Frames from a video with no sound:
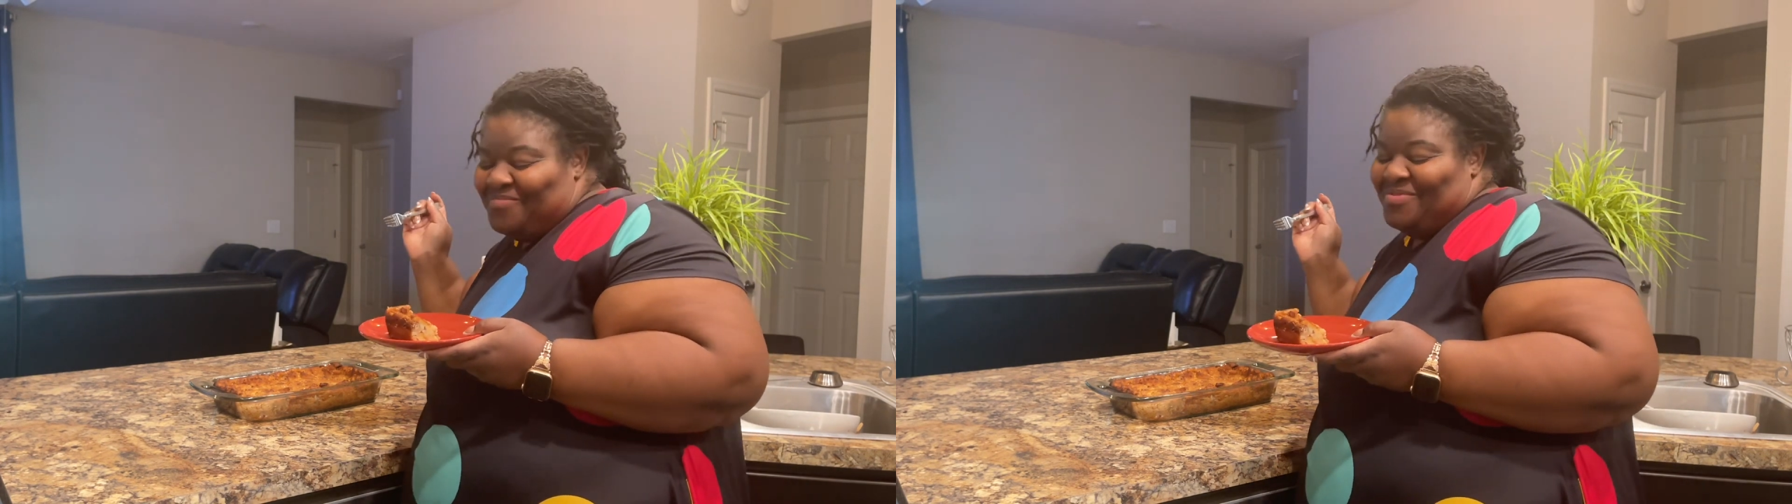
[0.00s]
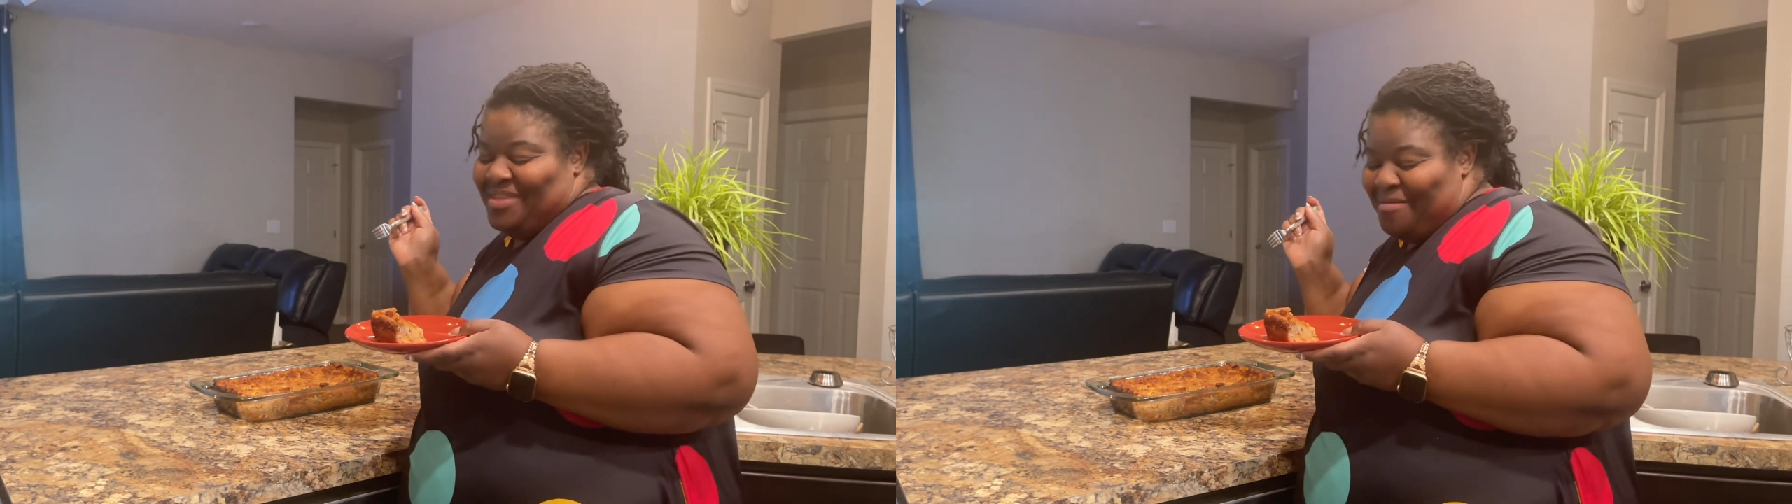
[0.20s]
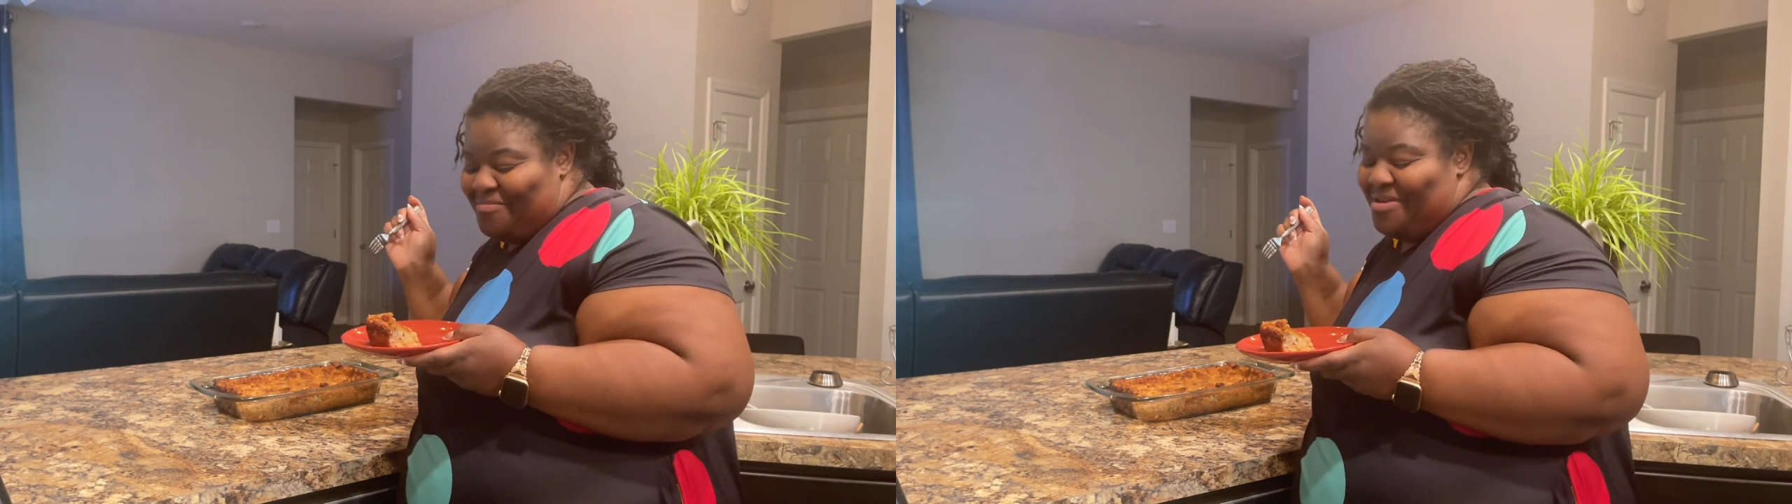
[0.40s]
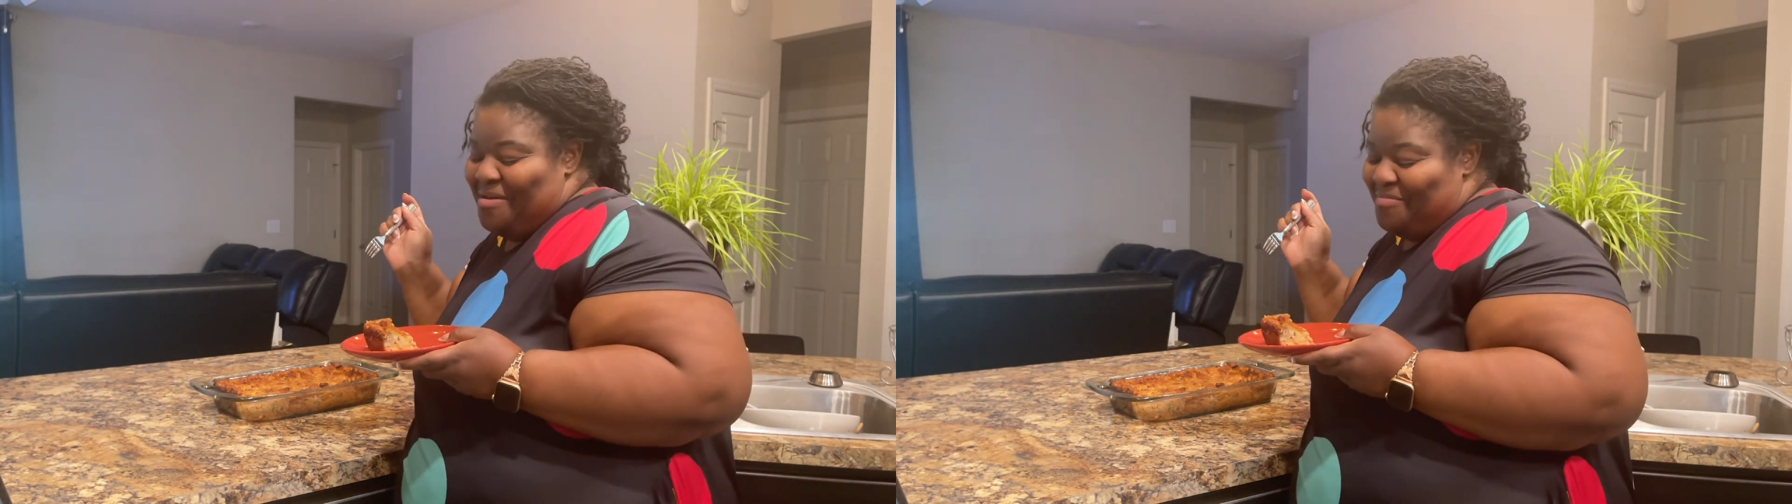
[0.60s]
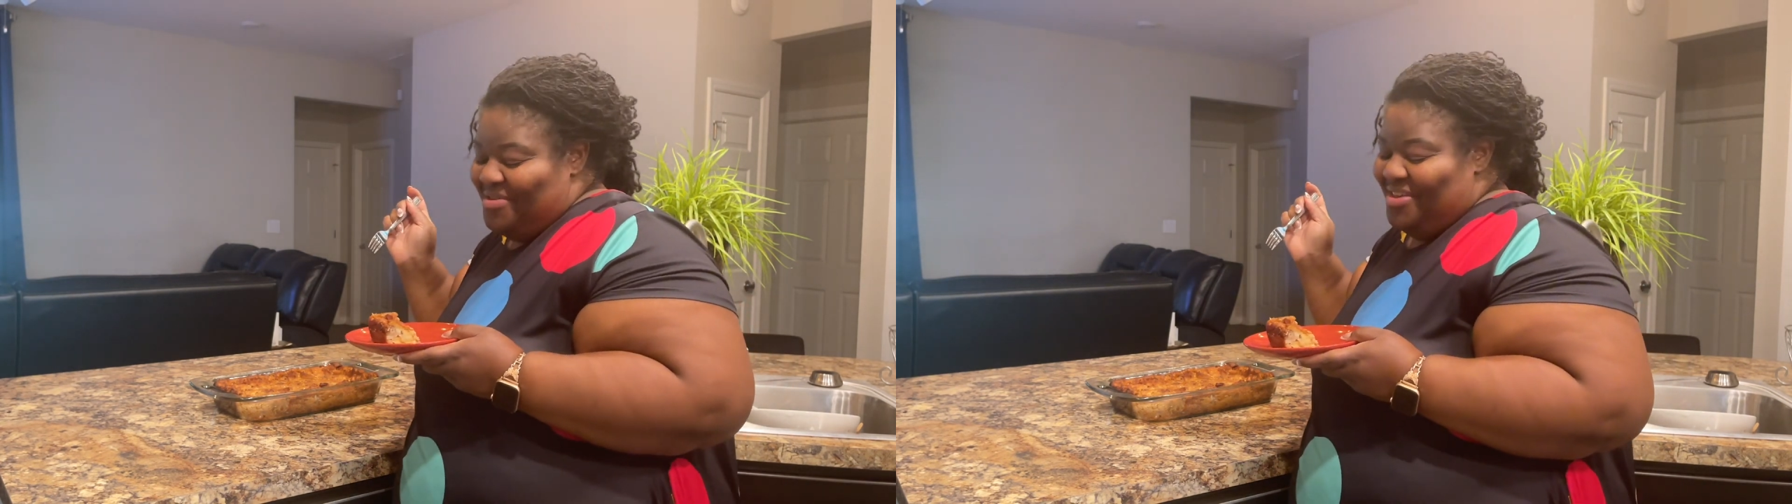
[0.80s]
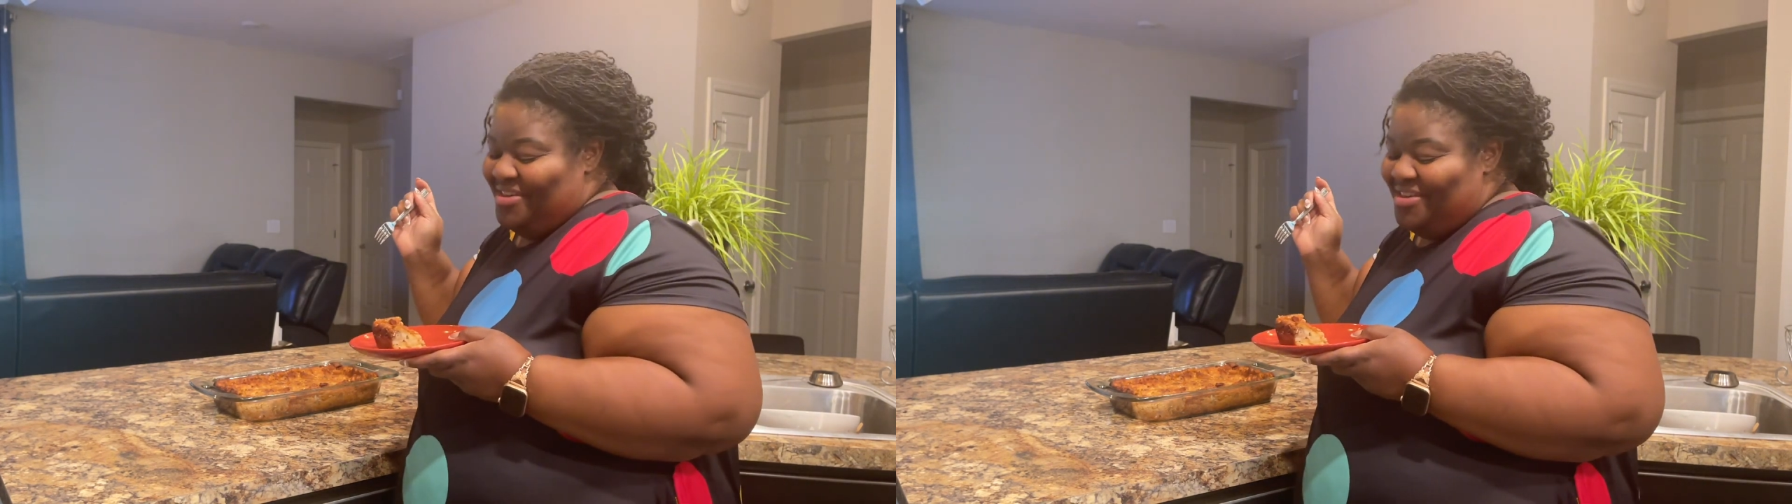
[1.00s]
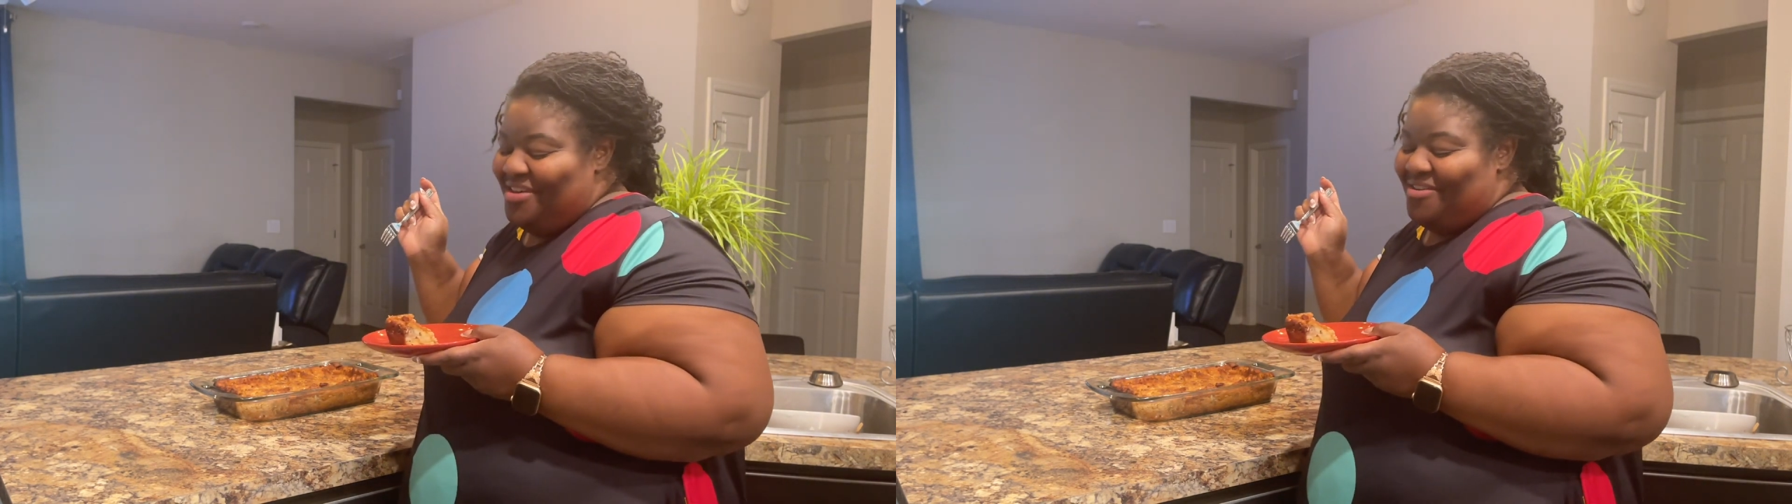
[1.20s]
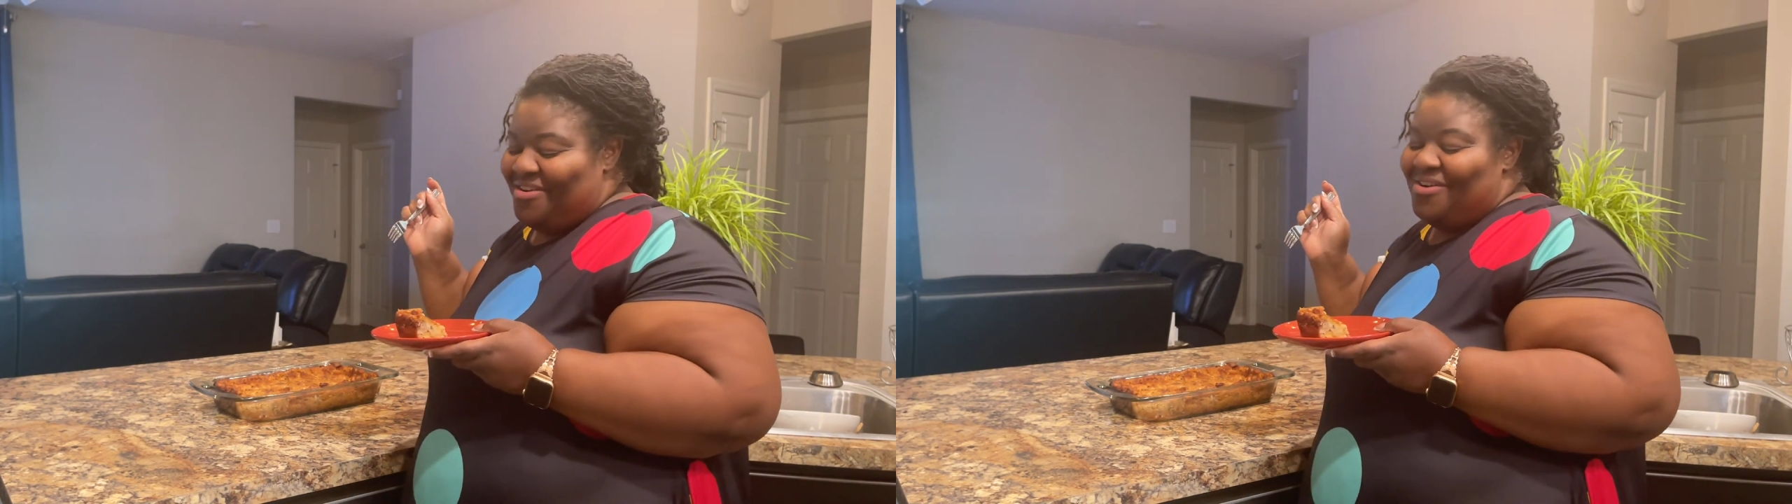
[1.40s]
that bread pudding good,
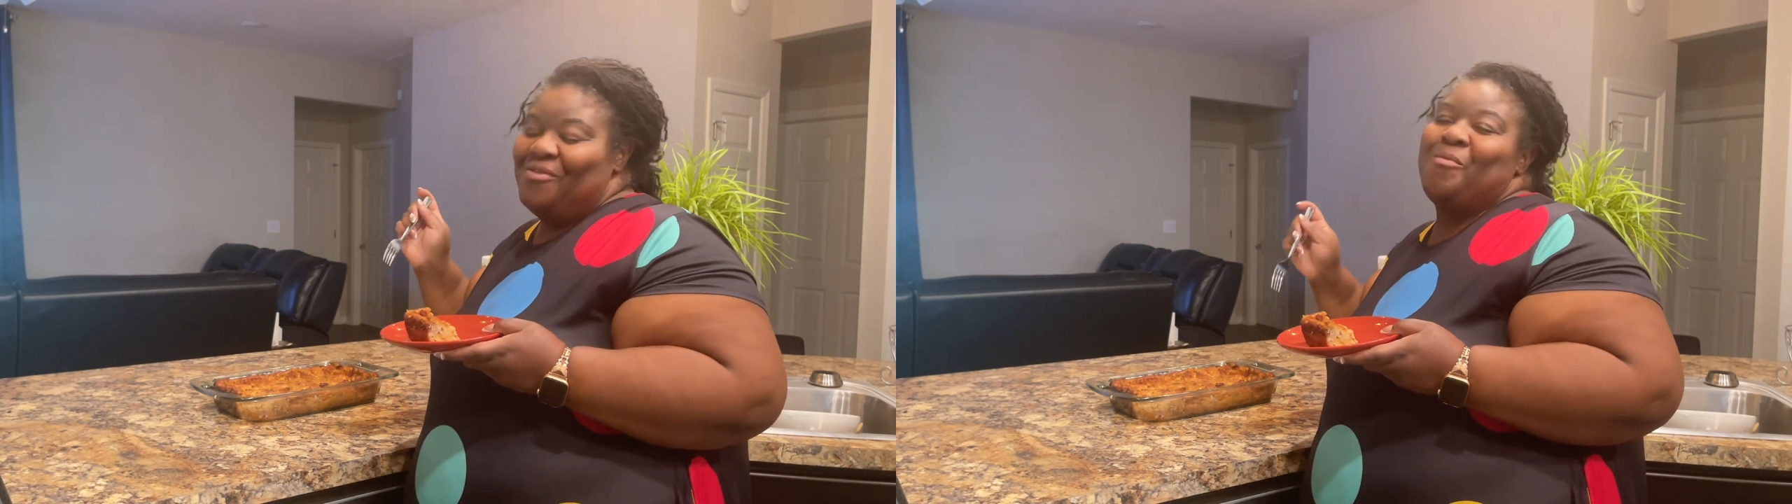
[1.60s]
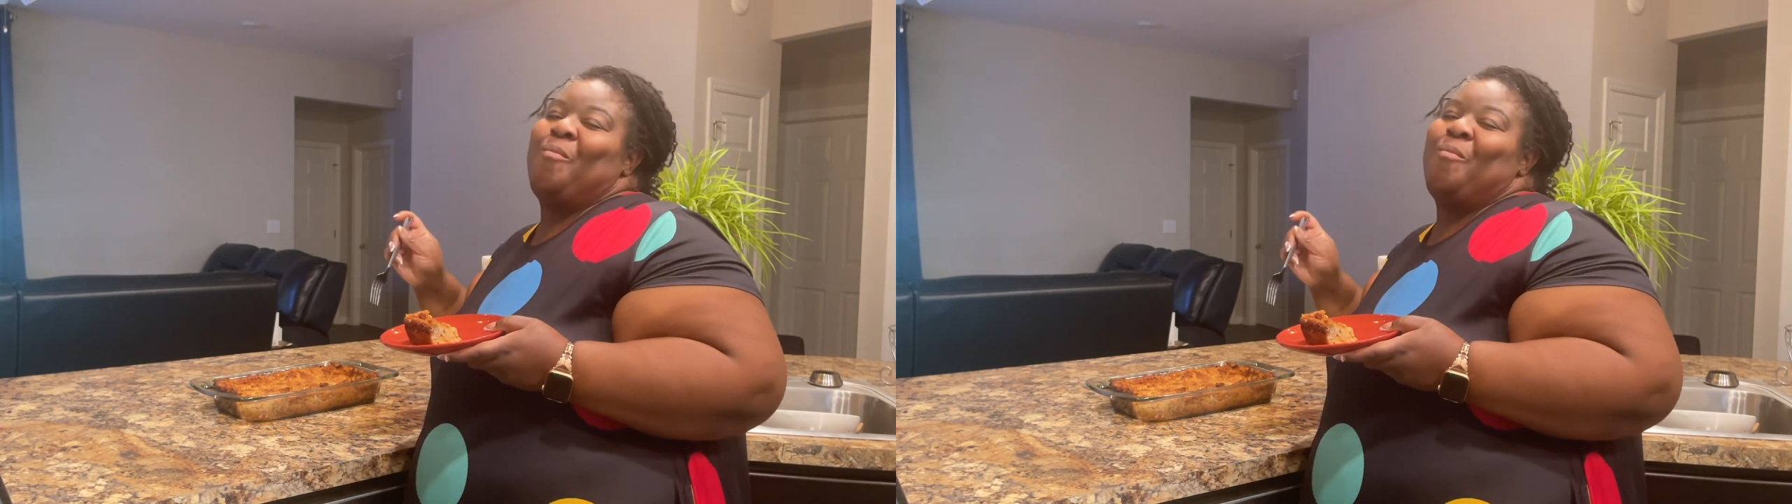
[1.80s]
girl.